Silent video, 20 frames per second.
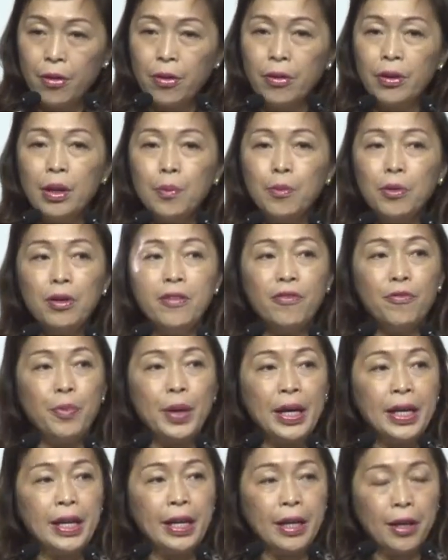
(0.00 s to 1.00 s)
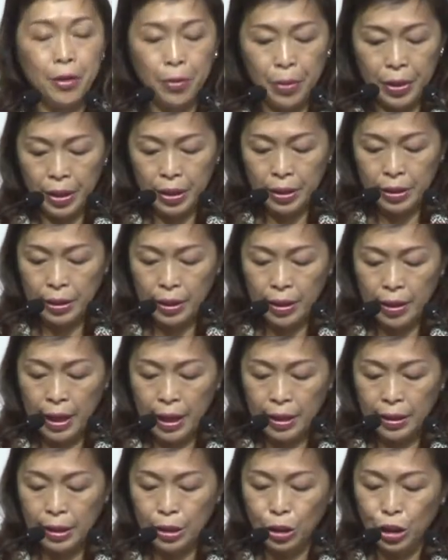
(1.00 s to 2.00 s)
There are a number of Bay areas
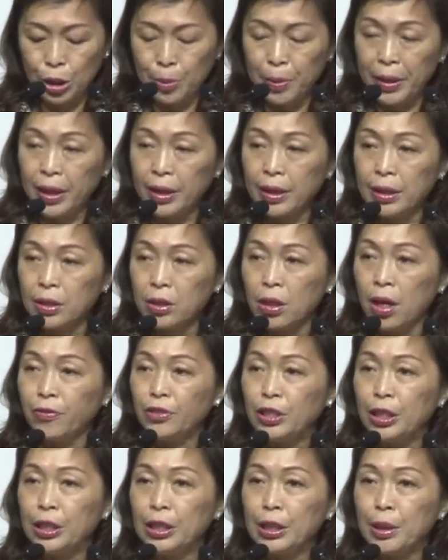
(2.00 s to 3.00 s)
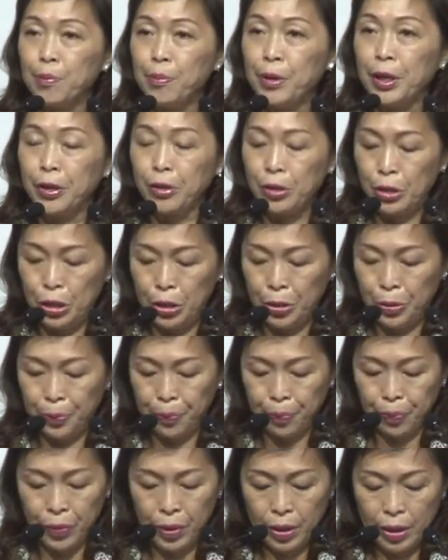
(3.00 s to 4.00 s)
that the GBA is often compared
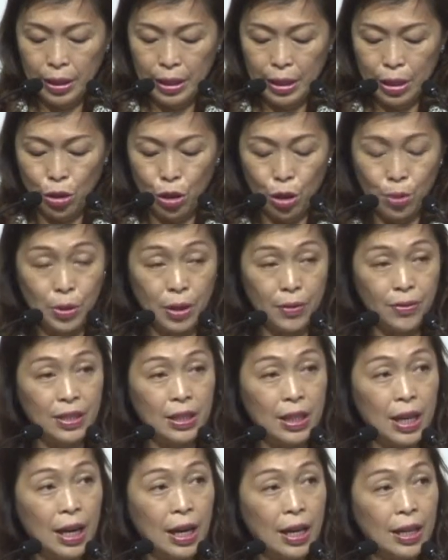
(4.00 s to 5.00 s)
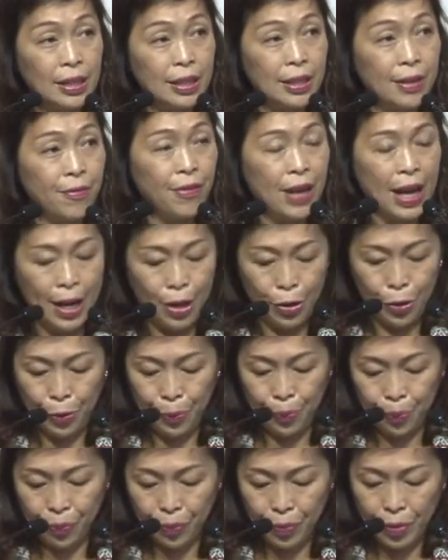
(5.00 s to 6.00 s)
to in terms of size and
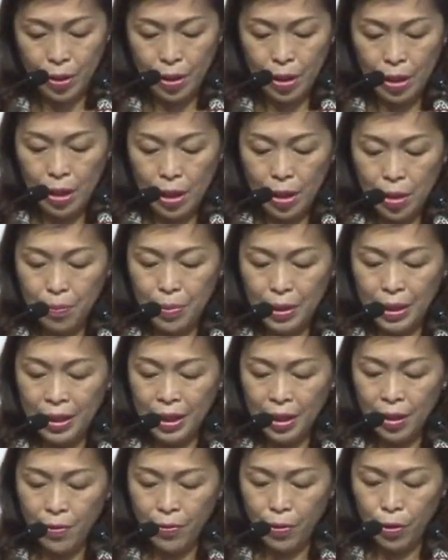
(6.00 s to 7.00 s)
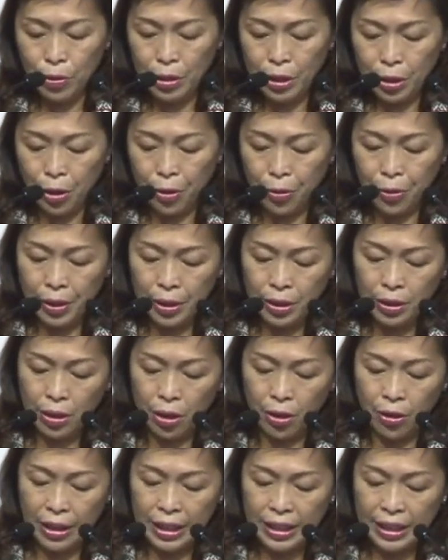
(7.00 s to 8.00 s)
value. But none of those
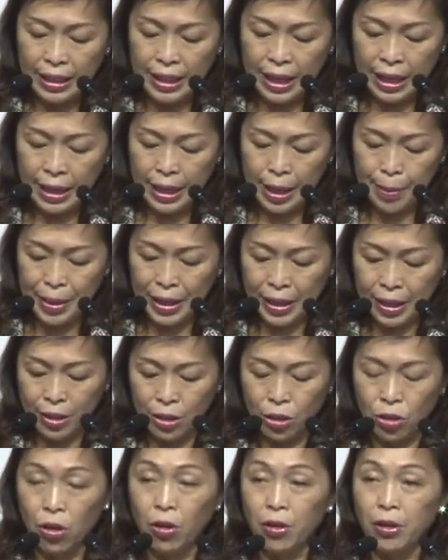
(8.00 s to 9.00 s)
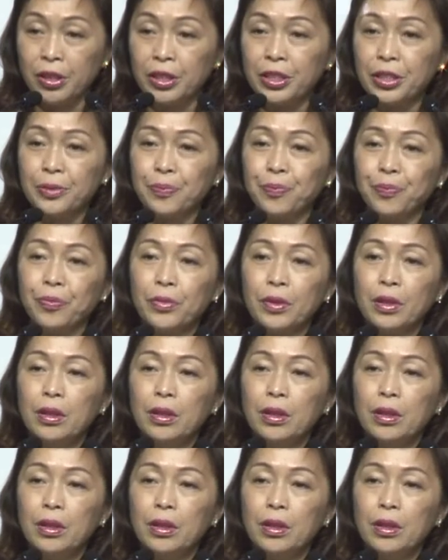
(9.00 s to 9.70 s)
areas are as dynamic as ours.